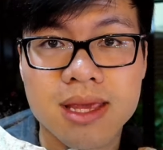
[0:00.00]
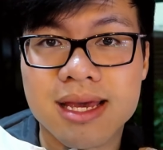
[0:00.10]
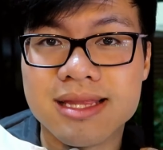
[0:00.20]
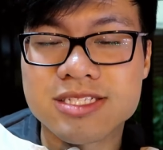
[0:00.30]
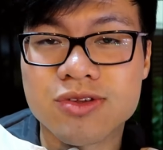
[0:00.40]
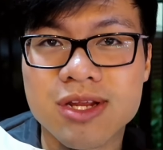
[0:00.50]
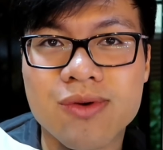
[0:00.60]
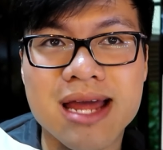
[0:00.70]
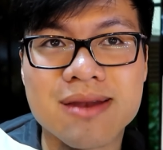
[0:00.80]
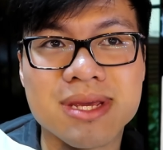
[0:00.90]
And this only
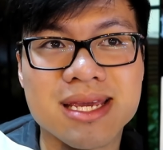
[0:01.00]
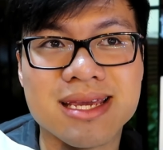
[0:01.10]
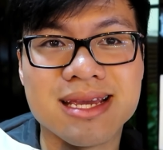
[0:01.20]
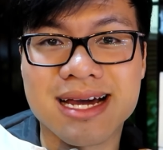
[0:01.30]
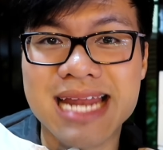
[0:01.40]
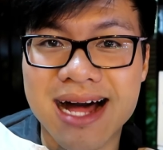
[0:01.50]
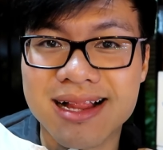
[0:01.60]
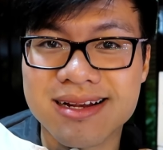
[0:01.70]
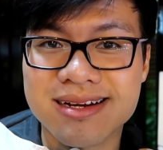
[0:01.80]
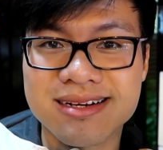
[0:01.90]
ran me
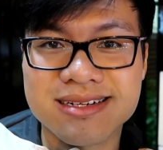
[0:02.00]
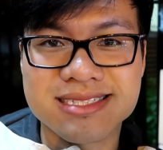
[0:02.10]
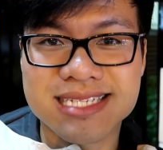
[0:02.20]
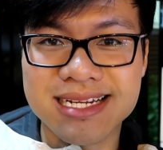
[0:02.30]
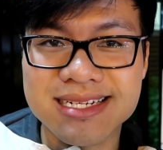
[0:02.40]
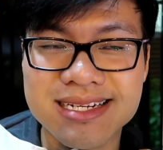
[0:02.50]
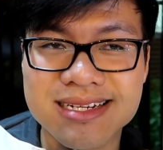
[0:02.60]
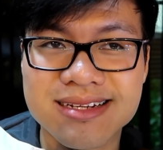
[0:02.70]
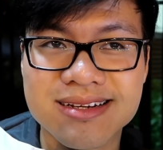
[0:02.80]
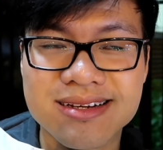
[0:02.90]
$1.10?
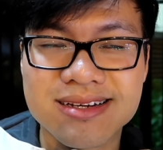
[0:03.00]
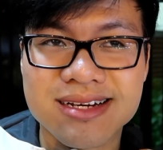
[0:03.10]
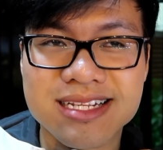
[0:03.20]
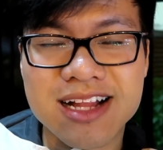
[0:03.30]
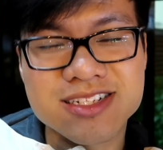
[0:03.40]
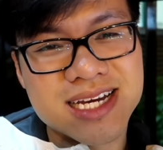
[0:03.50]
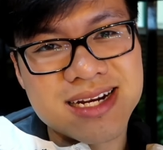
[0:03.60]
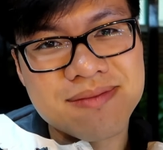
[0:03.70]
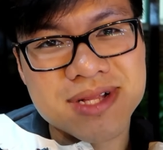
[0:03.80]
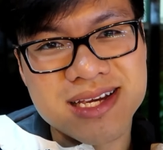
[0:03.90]

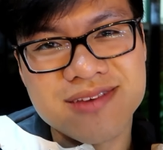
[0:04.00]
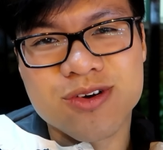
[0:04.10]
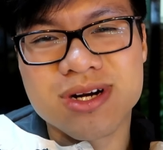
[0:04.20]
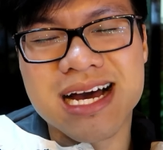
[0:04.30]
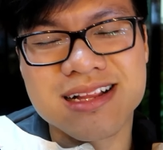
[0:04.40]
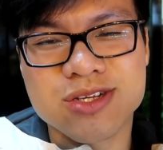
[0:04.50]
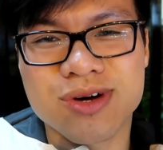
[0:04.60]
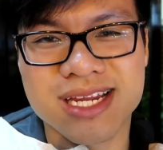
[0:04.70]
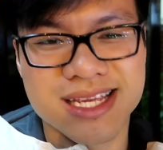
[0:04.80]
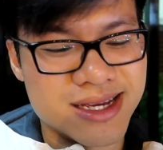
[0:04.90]
$1.10 I believe, or
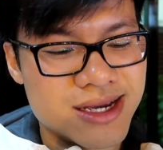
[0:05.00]
$1.20.